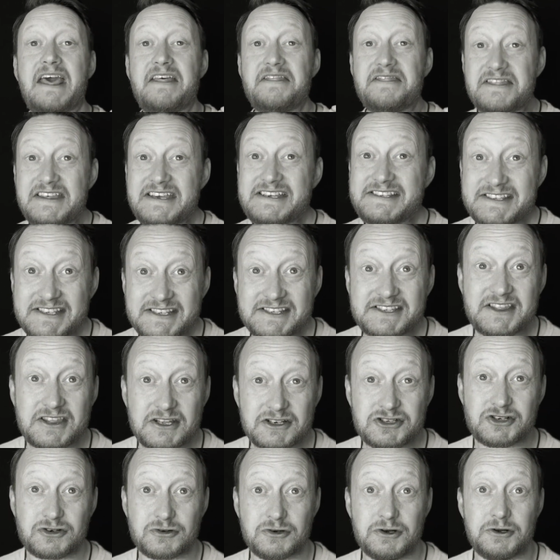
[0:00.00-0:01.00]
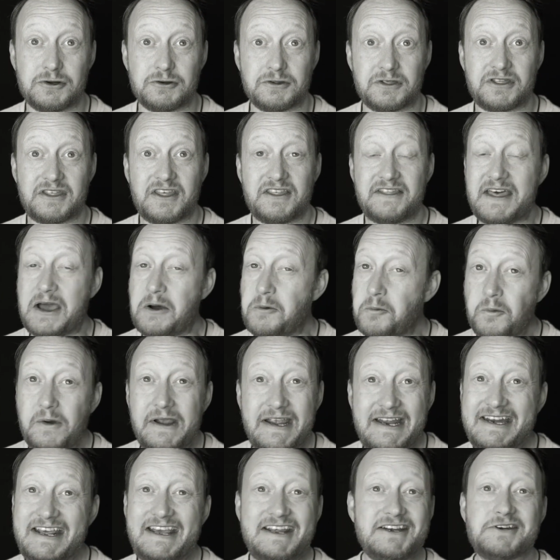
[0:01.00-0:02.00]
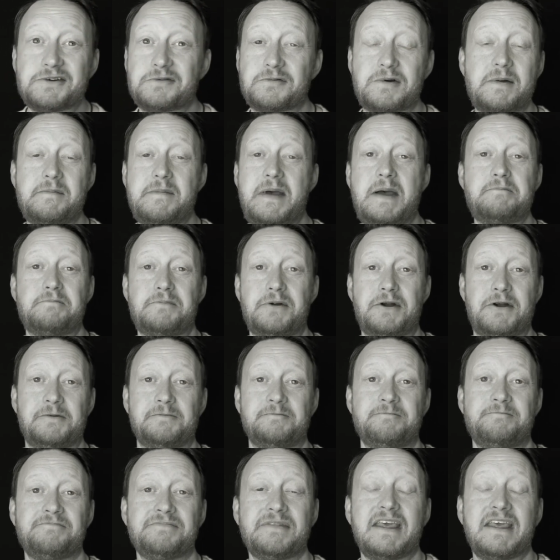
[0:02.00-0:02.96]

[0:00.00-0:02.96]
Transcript: And this is the truth that we need to remember